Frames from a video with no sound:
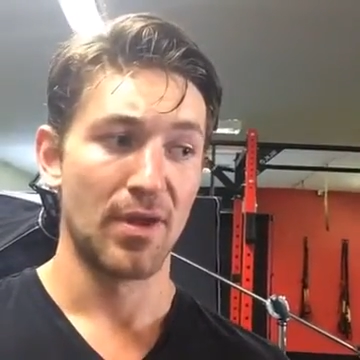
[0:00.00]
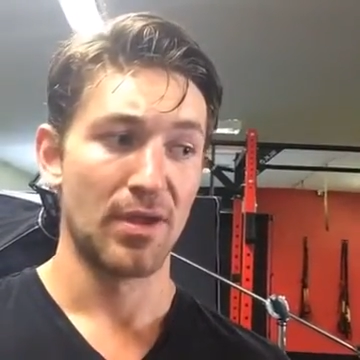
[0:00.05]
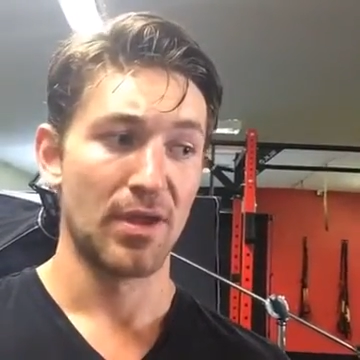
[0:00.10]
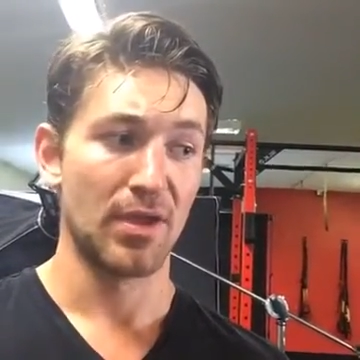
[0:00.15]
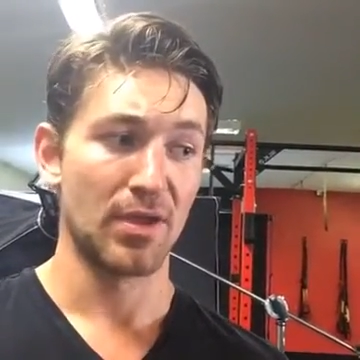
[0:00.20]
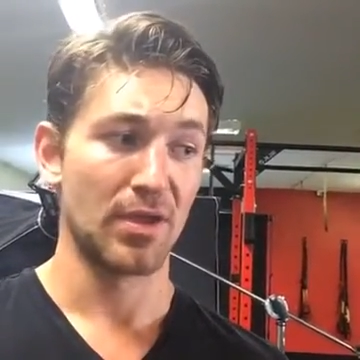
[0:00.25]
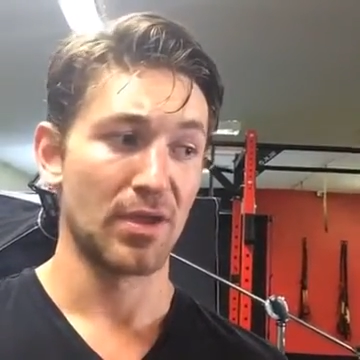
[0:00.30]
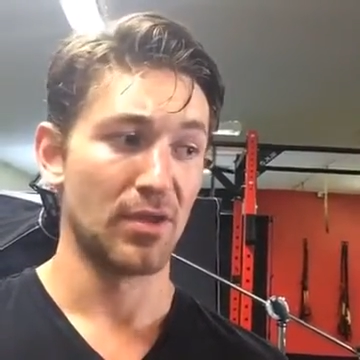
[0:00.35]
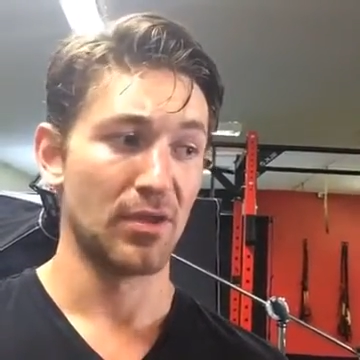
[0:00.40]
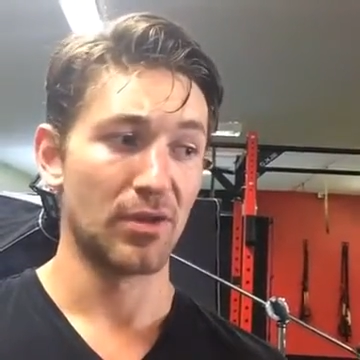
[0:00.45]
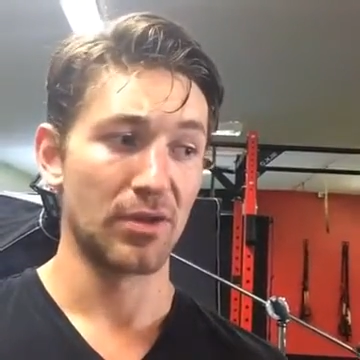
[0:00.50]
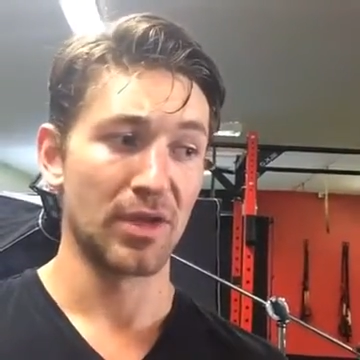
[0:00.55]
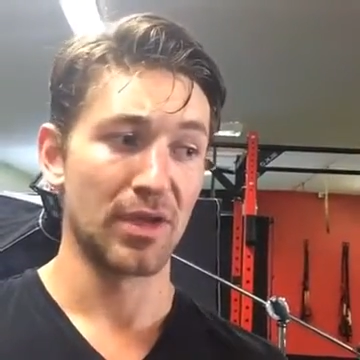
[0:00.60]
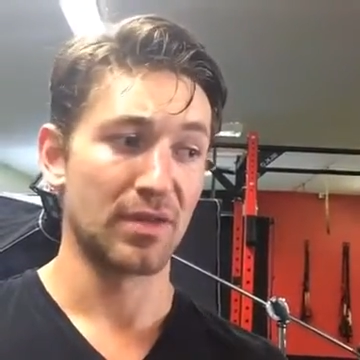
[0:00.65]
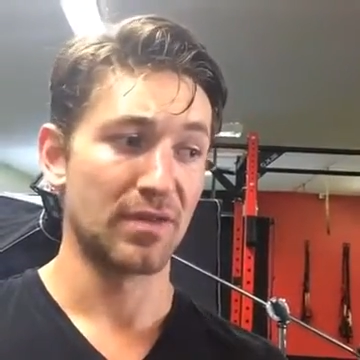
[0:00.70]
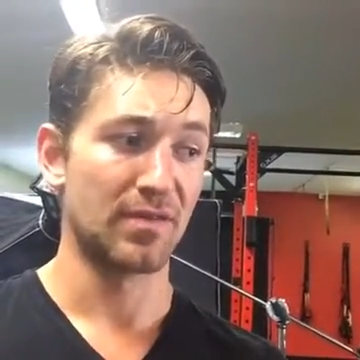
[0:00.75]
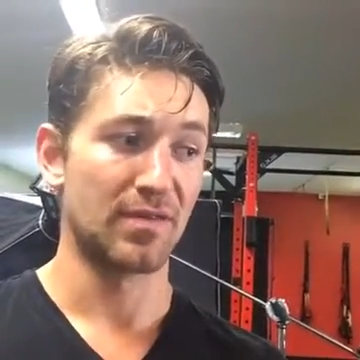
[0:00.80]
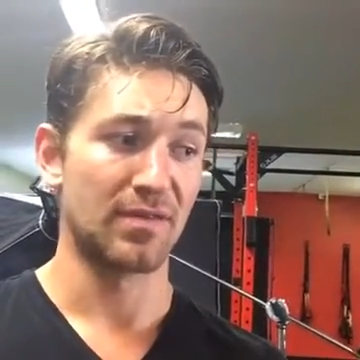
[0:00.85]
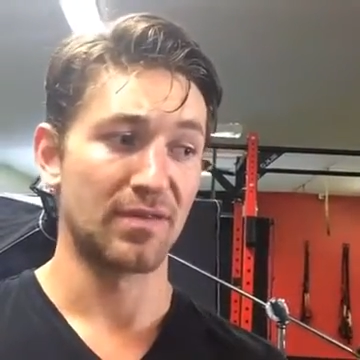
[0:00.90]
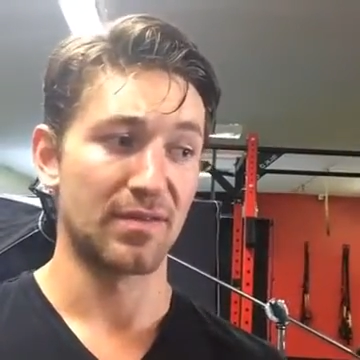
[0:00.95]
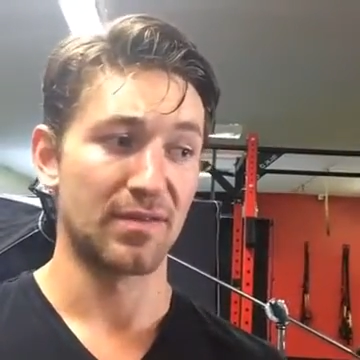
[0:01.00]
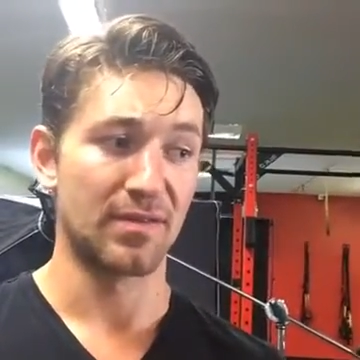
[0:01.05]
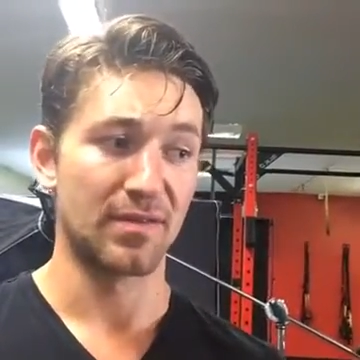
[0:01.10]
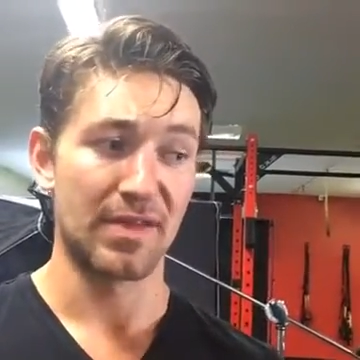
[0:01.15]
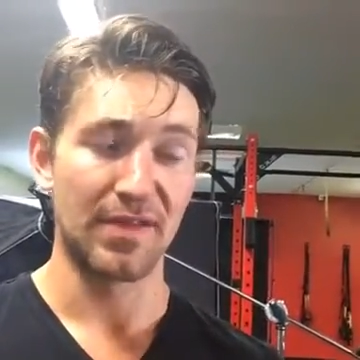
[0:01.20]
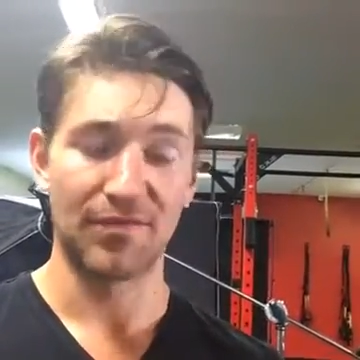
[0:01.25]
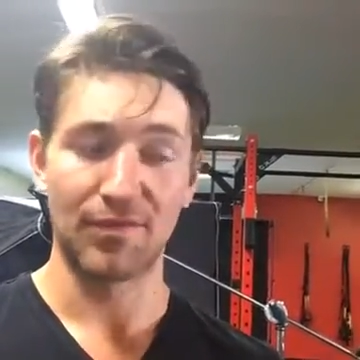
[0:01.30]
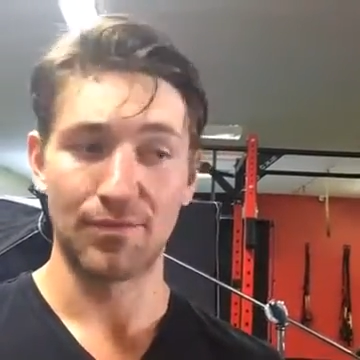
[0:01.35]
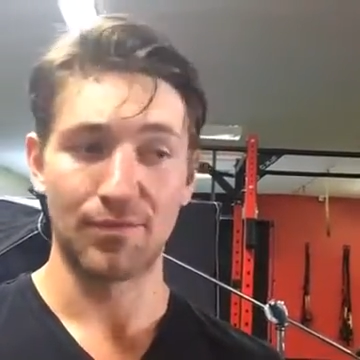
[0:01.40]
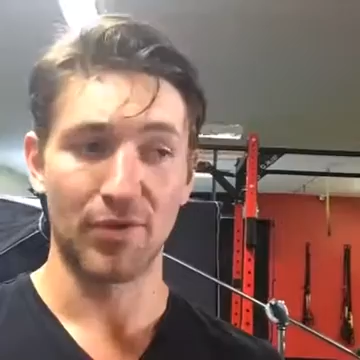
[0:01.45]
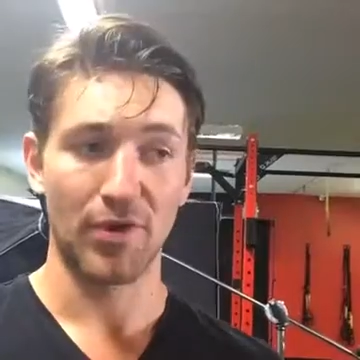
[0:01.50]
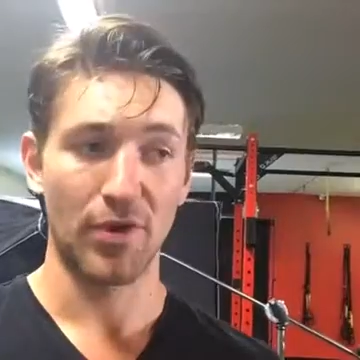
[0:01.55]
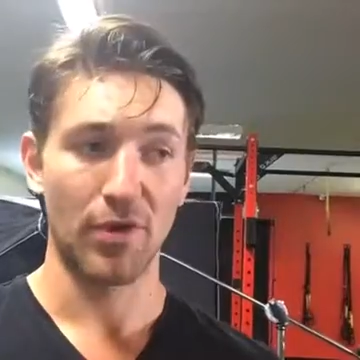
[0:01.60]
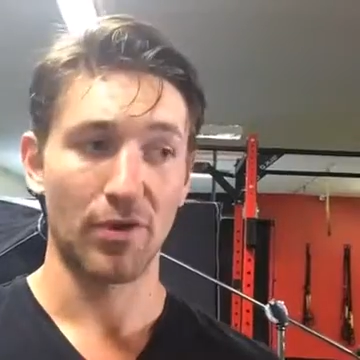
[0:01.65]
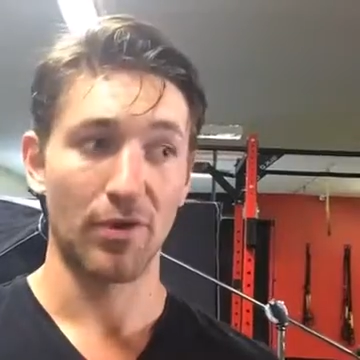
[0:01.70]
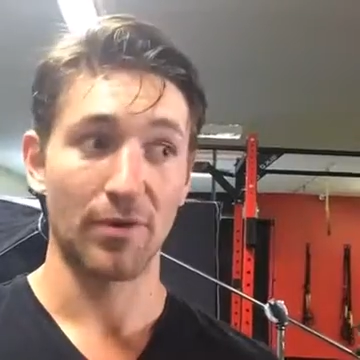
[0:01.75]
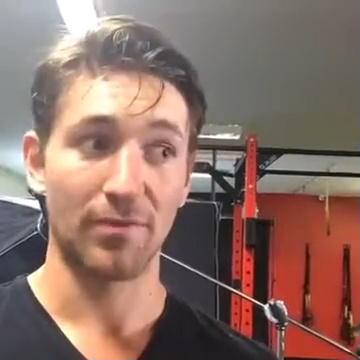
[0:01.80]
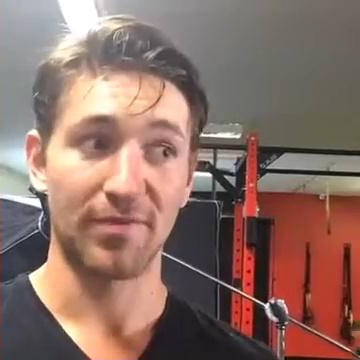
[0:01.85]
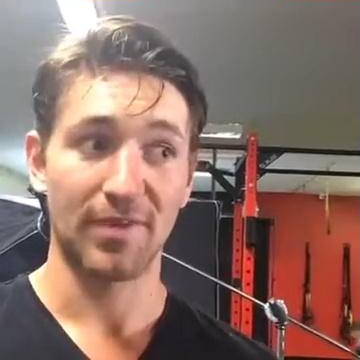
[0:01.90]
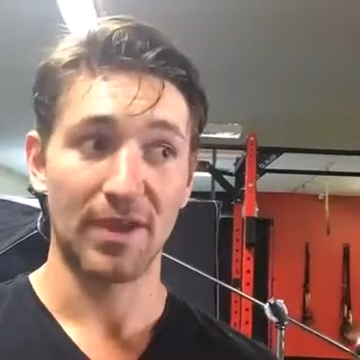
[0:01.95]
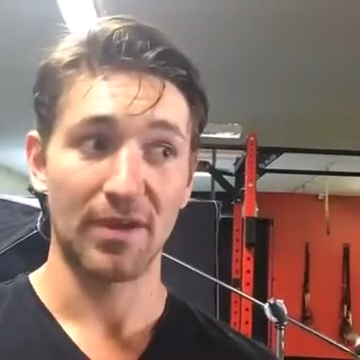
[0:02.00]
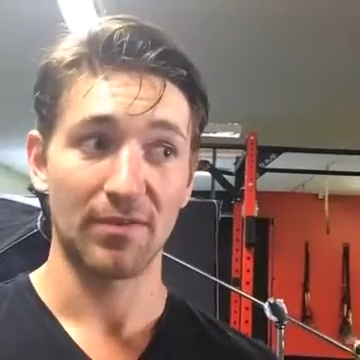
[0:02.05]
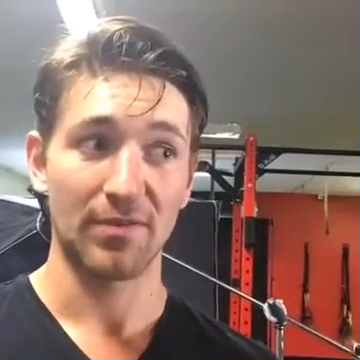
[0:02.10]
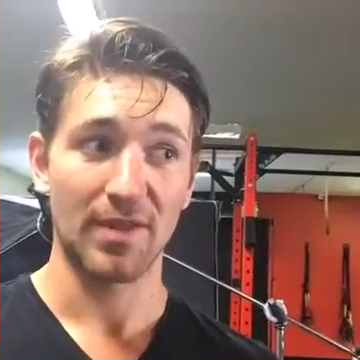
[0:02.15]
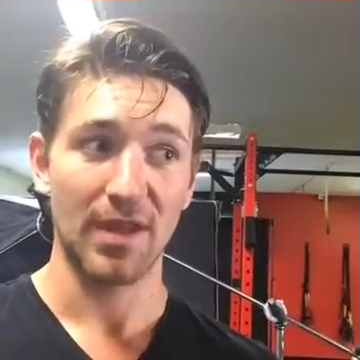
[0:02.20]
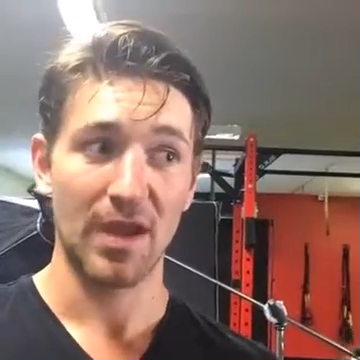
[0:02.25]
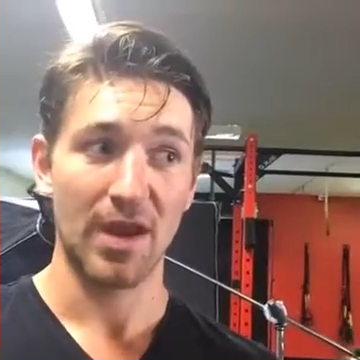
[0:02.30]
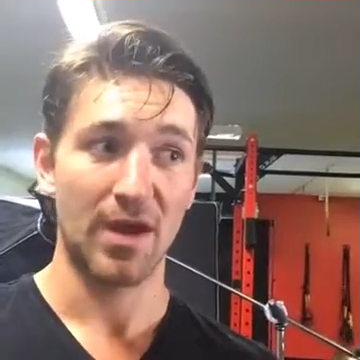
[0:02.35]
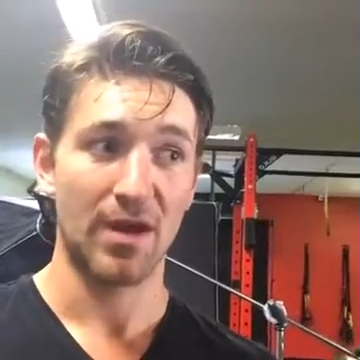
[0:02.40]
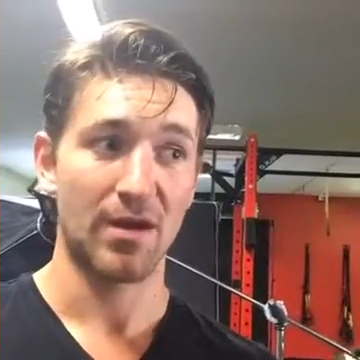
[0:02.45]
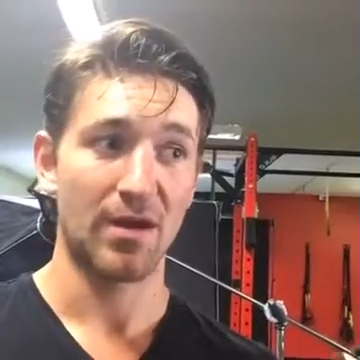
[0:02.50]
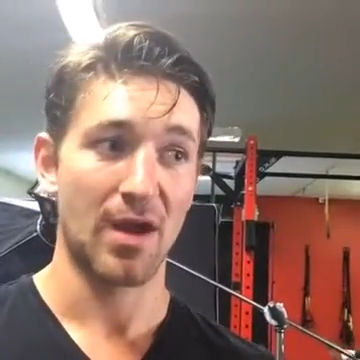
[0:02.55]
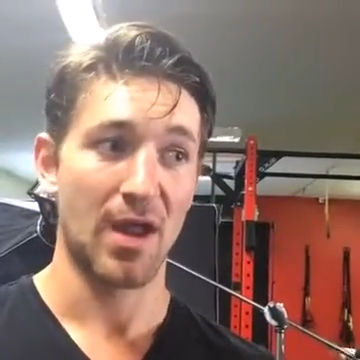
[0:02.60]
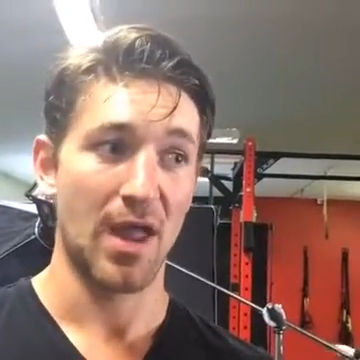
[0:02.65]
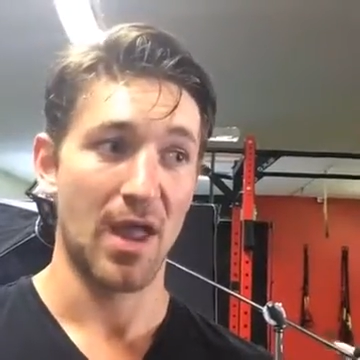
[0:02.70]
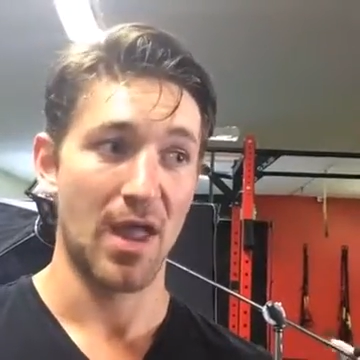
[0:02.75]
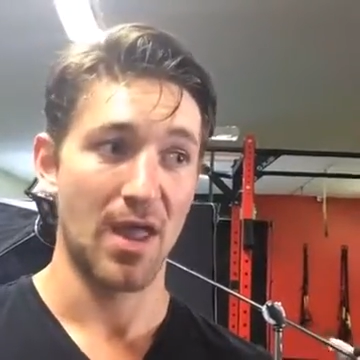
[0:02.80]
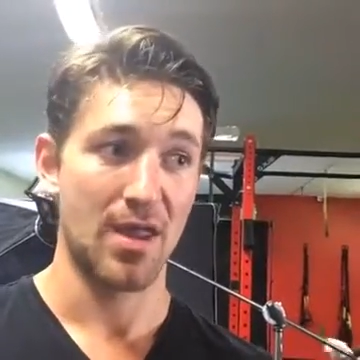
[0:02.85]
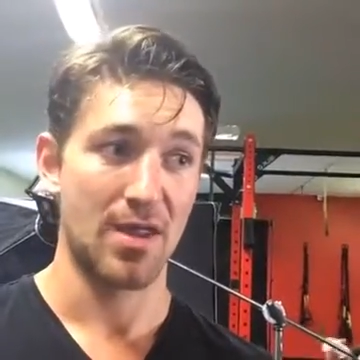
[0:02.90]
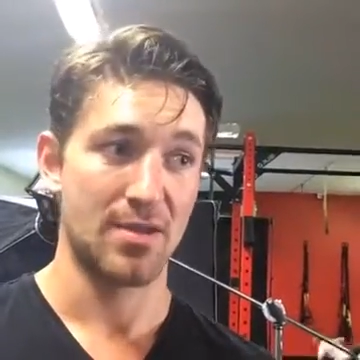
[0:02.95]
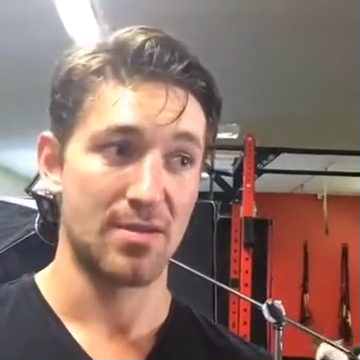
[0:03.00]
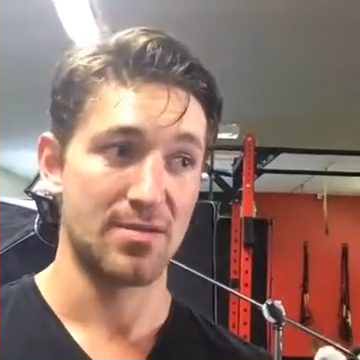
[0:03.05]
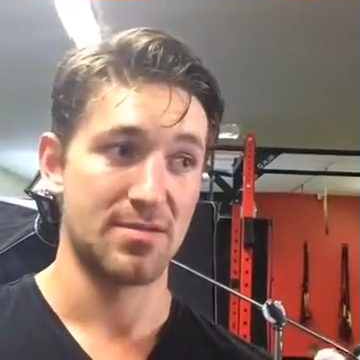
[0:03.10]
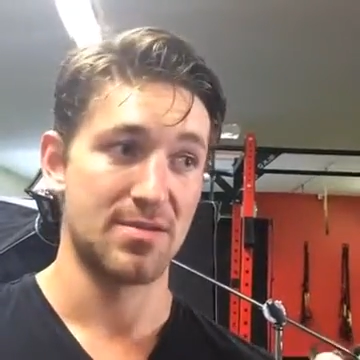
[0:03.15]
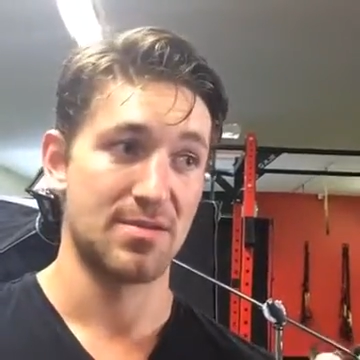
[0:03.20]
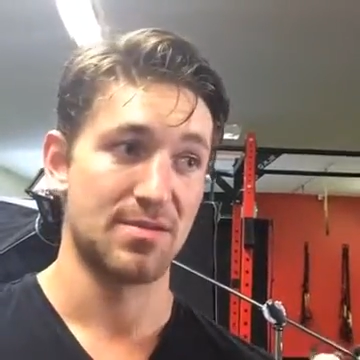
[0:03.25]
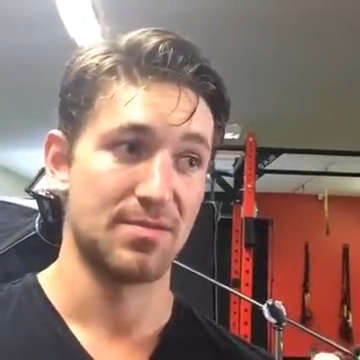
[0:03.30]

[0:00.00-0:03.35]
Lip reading: You can look at different programs out there and